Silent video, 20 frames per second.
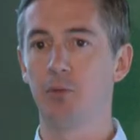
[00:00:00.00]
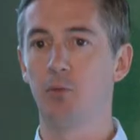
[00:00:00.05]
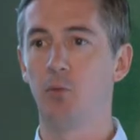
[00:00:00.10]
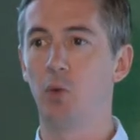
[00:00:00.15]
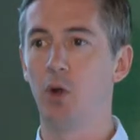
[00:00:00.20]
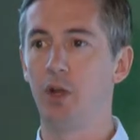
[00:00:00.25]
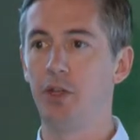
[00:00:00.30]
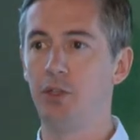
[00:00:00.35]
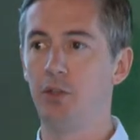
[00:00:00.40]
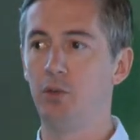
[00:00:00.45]
of
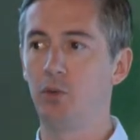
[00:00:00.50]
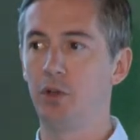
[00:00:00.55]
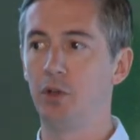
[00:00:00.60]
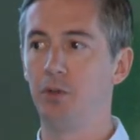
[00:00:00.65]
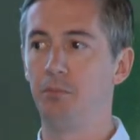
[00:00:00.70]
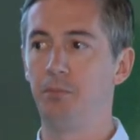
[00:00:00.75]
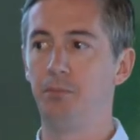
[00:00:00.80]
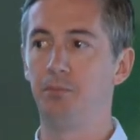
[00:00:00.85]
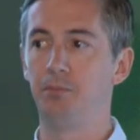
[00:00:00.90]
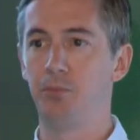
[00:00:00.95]
what you
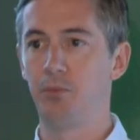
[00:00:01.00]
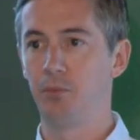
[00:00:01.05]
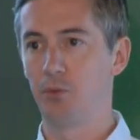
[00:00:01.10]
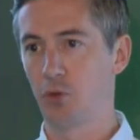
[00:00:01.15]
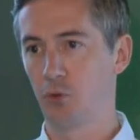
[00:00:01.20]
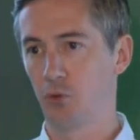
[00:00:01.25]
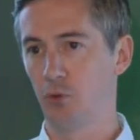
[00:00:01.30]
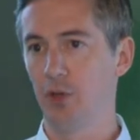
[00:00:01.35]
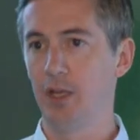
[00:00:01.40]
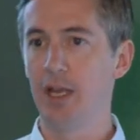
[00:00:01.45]
could
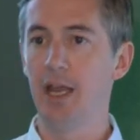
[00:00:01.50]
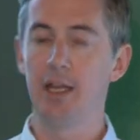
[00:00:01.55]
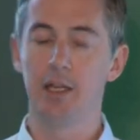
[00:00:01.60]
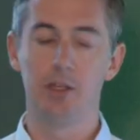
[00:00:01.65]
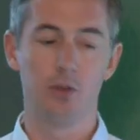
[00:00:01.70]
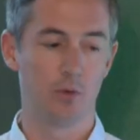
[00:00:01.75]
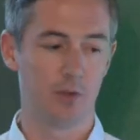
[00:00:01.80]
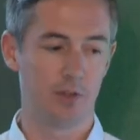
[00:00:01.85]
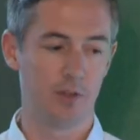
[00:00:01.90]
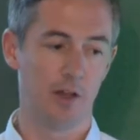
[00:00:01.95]
create
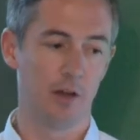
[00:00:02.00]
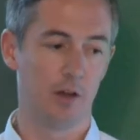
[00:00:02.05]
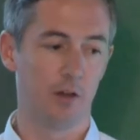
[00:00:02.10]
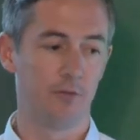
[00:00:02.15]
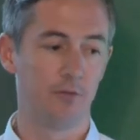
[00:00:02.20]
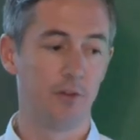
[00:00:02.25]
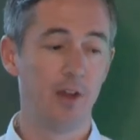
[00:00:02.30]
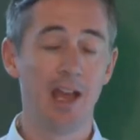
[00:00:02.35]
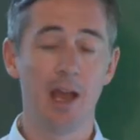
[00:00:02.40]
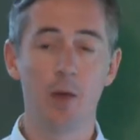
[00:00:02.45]

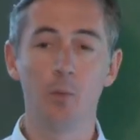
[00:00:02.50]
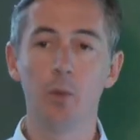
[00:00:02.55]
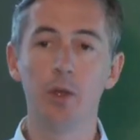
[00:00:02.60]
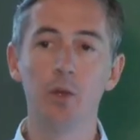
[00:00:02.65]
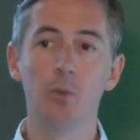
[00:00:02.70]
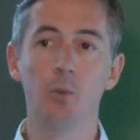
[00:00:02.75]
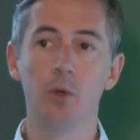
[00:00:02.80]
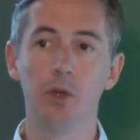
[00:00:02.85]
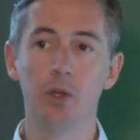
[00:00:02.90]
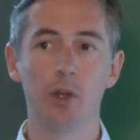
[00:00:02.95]
yourself, and
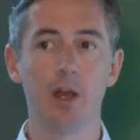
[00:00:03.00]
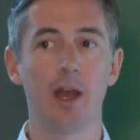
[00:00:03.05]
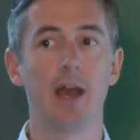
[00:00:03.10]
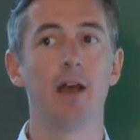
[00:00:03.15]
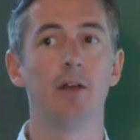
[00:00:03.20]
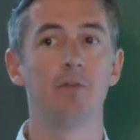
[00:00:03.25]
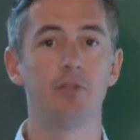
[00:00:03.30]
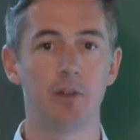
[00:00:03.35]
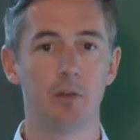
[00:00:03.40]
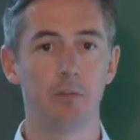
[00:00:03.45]
we will
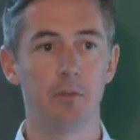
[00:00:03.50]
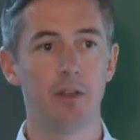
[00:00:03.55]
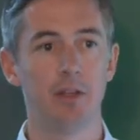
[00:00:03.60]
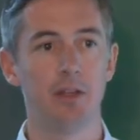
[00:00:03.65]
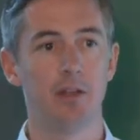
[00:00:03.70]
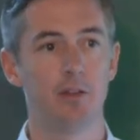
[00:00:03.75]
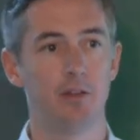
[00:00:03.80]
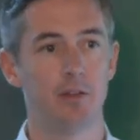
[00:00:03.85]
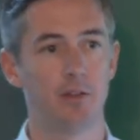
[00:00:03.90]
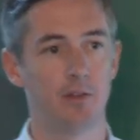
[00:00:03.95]
have some of
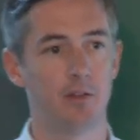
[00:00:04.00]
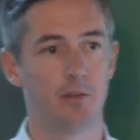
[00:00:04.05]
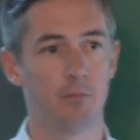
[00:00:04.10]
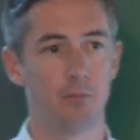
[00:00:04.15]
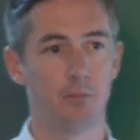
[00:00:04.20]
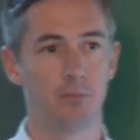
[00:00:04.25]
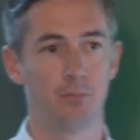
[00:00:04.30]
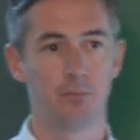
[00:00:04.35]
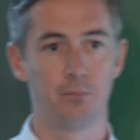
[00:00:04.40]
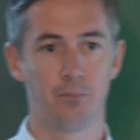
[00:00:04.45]
these
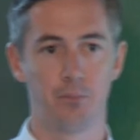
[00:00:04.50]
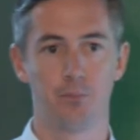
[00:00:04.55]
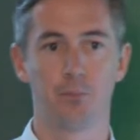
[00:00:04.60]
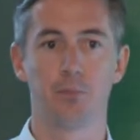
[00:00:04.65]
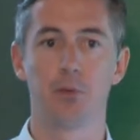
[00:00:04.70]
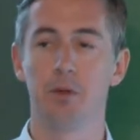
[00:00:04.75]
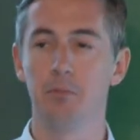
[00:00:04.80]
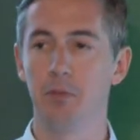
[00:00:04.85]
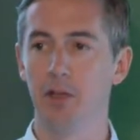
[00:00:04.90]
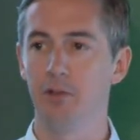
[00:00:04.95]

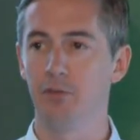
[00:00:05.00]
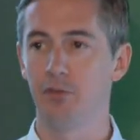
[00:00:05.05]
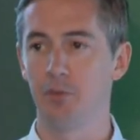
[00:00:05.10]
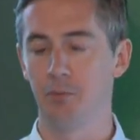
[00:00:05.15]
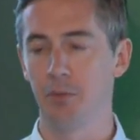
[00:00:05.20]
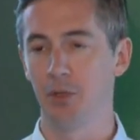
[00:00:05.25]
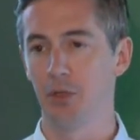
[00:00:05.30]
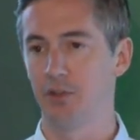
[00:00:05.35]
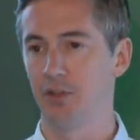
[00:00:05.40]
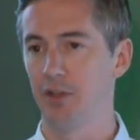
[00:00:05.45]
primitives
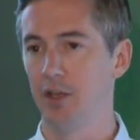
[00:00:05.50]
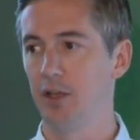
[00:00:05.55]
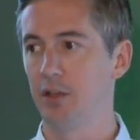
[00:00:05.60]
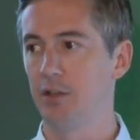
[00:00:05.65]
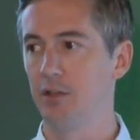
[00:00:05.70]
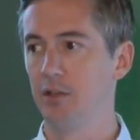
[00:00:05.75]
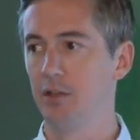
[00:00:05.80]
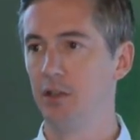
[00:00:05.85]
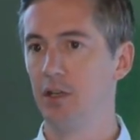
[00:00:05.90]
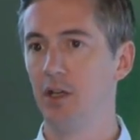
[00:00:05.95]
built in,
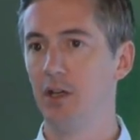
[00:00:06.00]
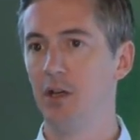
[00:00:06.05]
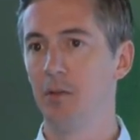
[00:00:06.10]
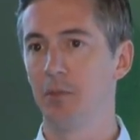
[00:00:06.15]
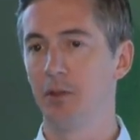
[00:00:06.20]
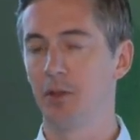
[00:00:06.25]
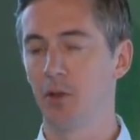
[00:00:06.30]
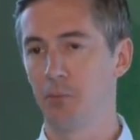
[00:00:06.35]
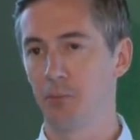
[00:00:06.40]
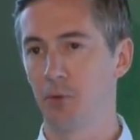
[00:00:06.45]

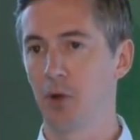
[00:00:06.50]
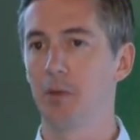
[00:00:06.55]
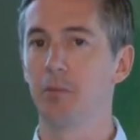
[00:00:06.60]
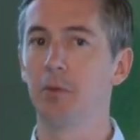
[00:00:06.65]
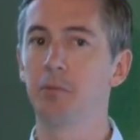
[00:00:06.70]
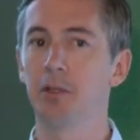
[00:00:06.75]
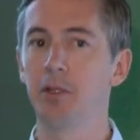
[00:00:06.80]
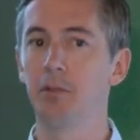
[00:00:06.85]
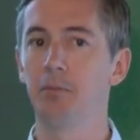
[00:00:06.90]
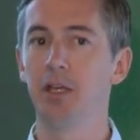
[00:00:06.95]
but they'll
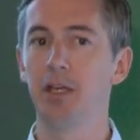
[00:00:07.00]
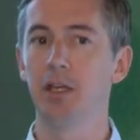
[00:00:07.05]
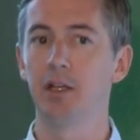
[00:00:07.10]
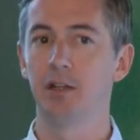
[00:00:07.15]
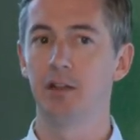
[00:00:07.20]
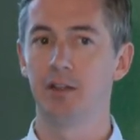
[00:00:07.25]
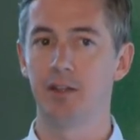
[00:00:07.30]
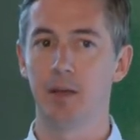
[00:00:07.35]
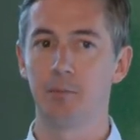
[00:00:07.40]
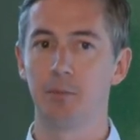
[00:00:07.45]
probably be
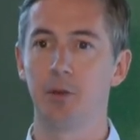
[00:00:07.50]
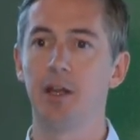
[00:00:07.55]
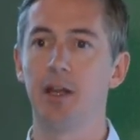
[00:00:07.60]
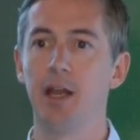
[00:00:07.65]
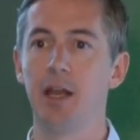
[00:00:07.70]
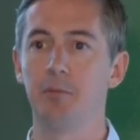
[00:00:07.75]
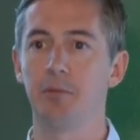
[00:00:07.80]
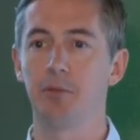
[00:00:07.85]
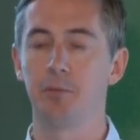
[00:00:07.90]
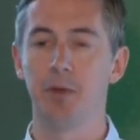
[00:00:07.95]
in a separate
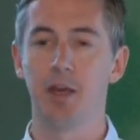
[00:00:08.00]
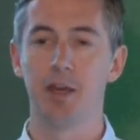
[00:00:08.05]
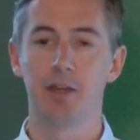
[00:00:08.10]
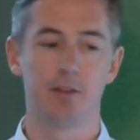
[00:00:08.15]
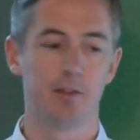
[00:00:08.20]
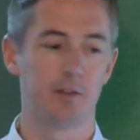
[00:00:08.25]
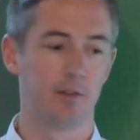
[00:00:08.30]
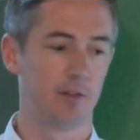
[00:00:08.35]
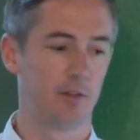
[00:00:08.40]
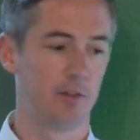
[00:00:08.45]

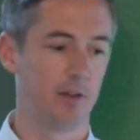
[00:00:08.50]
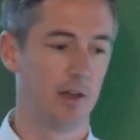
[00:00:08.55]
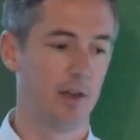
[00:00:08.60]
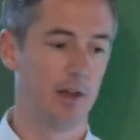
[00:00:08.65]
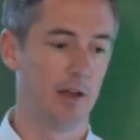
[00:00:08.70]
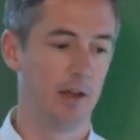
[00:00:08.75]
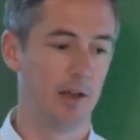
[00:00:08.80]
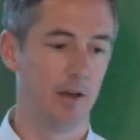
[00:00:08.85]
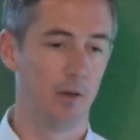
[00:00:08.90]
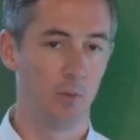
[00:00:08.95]
namespace,
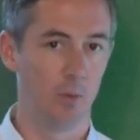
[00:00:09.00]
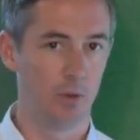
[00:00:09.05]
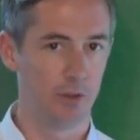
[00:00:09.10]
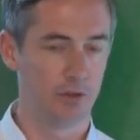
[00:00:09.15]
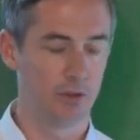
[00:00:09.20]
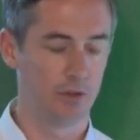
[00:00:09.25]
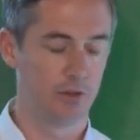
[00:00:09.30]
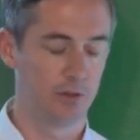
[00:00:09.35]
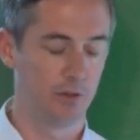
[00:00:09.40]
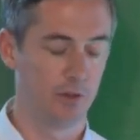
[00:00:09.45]
uh,
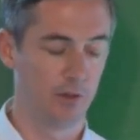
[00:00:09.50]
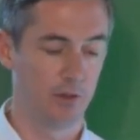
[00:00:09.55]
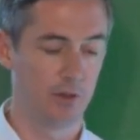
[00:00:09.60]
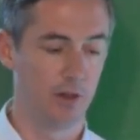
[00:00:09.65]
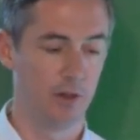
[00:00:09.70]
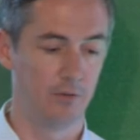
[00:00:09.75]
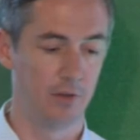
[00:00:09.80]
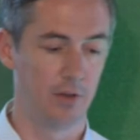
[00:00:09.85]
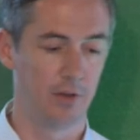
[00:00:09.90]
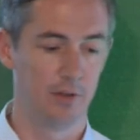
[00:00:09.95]
which I'll
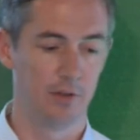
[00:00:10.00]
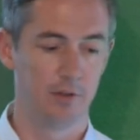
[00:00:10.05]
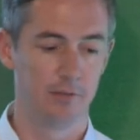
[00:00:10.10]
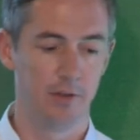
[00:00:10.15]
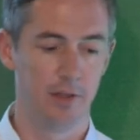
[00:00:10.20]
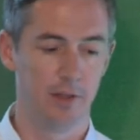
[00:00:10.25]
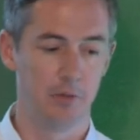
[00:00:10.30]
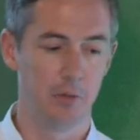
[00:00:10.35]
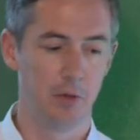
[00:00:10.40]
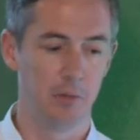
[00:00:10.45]
cover.
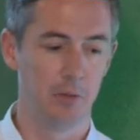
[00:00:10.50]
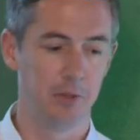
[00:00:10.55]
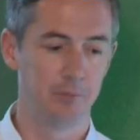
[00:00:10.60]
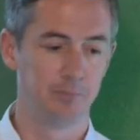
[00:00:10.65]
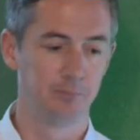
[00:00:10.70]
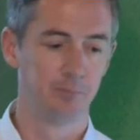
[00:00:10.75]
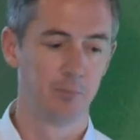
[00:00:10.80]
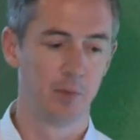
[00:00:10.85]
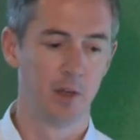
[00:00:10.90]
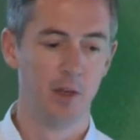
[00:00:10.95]

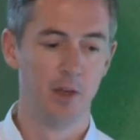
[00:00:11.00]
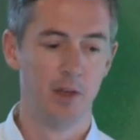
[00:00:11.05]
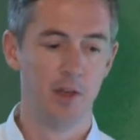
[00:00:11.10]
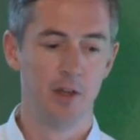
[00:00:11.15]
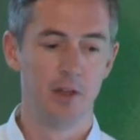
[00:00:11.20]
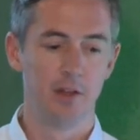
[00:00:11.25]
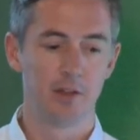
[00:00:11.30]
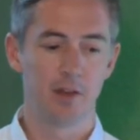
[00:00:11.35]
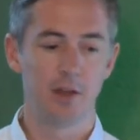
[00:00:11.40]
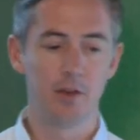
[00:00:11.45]

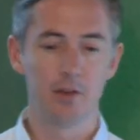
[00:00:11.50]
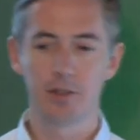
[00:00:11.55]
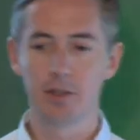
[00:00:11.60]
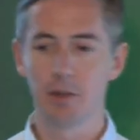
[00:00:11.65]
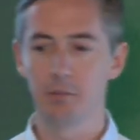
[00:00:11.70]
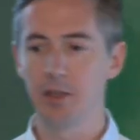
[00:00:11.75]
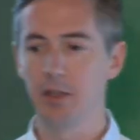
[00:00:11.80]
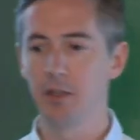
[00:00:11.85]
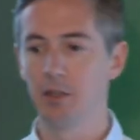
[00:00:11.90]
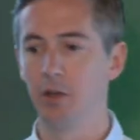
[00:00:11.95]
So here's
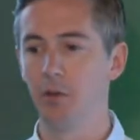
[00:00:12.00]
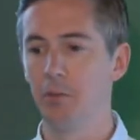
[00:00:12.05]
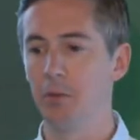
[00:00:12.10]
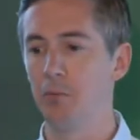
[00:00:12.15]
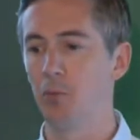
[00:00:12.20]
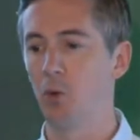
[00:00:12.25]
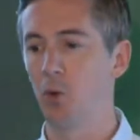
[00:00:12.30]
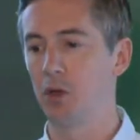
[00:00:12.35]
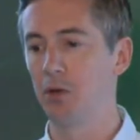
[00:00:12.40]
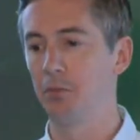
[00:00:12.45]
something a little
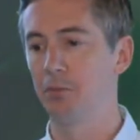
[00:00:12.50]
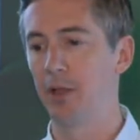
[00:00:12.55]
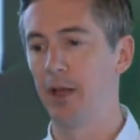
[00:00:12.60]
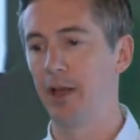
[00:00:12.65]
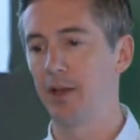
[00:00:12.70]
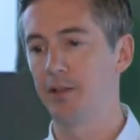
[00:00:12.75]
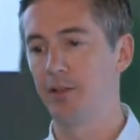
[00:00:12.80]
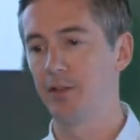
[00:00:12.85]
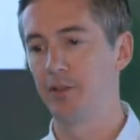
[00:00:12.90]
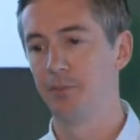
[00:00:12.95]
bit more
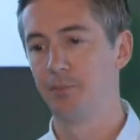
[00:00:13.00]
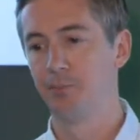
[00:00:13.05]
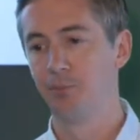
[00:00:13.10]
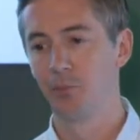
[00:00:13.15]
complex.